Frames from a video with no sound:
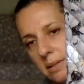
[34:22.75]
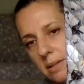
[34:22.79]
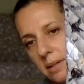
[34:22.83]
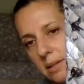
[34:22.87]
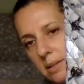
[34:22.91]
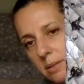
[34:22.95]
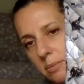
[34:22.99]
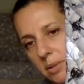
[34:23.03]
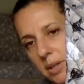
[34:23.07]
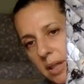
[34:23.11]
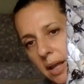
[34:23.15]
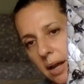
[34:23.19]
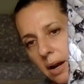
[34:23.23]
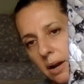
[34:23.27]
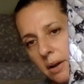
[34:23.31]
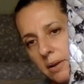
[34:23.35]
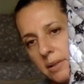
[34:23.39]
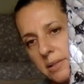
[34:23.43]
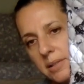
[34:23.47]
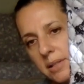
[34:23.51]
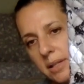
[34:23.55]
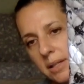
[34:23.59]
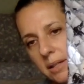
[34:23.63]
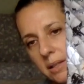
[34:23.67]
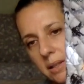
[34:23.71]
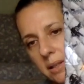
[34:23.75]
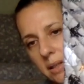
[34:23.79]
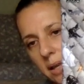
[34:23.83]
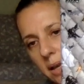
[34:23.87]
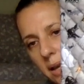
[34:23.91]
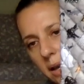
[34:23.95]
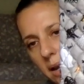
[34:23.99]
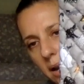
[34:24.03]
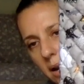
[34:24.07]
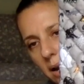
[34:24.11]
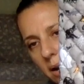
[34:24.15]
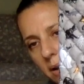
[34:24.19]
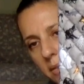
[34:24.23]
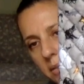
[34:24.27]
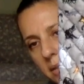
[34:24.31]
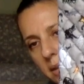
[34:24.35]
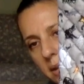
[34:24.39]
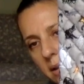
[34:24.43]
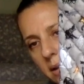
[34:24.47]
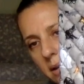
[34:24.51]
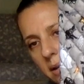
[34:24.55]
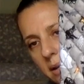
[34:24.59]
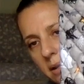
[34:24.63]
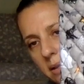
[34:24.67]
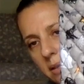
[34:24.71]
It's there. See there, the,
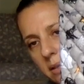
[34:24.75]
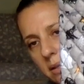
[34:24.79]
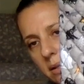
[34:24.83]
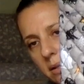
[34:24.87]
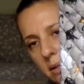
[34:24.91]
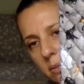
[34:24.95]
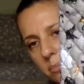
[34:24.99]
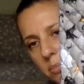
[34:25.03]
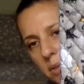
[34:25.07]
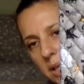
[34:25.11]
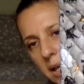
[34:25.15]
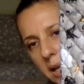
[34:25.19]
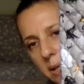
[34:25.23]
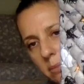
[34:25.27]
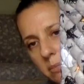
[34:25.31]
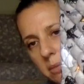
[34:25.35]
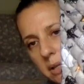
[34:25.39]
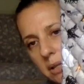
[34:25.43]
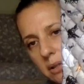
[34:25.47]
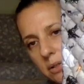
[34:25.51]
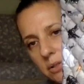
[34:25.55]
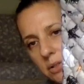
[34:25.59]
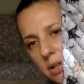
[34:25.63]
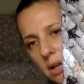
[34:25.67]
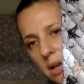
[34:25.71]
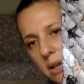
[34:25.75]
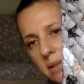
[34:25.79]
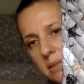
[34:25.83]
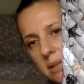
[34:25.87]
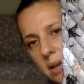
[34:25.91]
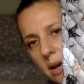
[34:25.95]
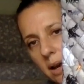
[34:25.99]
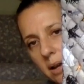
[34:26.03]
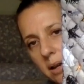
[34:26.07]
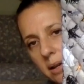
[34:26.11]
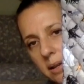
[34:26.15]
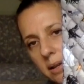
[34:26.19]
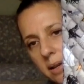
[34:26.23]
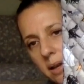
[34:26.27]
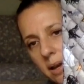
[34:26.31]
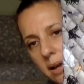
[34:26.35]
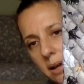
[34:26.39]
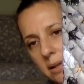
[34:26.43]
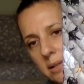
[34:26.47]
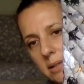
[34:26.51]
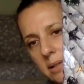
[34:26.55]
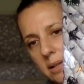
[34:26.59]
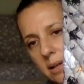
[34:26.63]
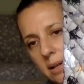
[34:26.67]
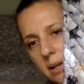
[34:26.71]
the light meter just kind of
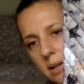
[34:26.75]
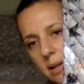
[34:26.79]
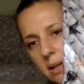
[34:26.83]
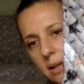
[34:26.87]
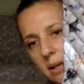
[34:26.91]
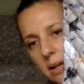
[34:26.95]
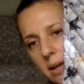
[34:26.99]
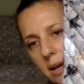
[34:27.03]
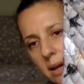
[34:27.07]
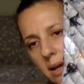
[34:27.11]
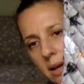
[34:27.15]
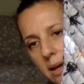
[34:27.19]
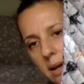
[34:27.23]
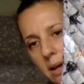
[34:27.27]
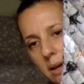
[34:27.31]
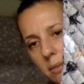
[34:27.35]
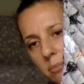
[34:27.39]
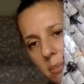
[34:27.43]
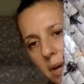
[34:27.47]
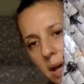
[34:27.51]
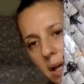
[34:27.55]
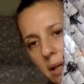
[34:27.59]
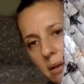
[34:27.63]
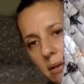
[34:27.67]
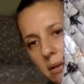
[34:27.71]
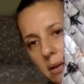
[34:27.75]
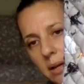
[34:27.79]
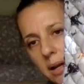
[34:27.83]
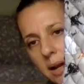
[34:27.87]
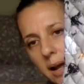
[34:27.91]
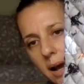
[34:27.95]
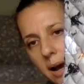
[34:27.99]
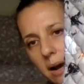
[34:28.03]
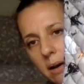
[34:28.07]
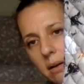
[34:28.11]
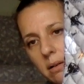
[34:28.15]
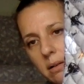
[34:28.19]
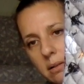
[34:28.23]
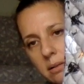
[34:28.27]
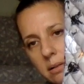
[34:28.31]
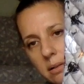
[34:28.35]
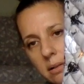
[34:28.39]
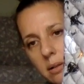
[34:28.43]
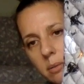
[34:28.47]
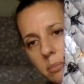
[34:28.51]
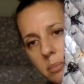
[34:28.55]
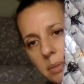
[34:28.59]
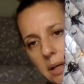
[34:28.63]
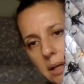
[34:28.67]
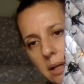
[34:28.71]
kicked in and mellowed it out a
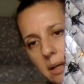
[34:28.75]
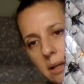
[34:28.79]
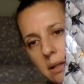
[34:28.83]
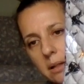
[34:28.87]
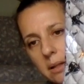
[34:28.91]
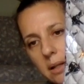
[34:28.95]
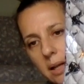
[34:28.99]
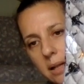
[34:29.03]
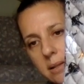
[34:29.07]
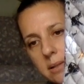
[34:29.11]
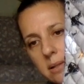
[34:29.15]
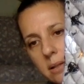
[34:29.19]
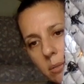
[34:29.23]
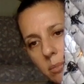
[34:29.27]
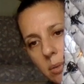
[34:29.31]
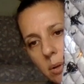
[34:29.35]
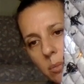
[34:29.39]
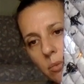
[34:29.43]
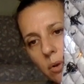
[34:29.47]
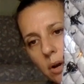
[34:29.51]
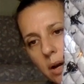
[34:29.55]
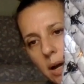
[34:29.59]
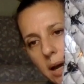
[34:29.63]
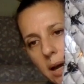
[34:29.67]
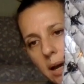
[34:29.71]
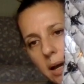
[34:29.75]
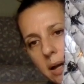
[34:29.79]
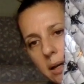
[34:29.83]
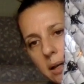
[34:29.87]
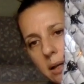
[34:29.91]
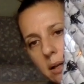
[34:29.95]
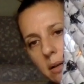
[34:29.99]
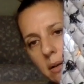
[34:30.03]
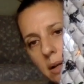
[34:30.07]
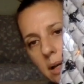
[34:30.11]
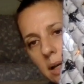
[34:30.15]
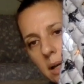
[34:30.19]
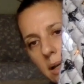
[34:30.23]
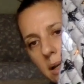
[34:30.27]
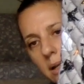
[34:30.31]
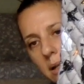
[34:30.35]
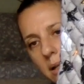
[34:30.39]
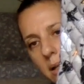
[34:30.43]
little bit. That's a little bit more accurate.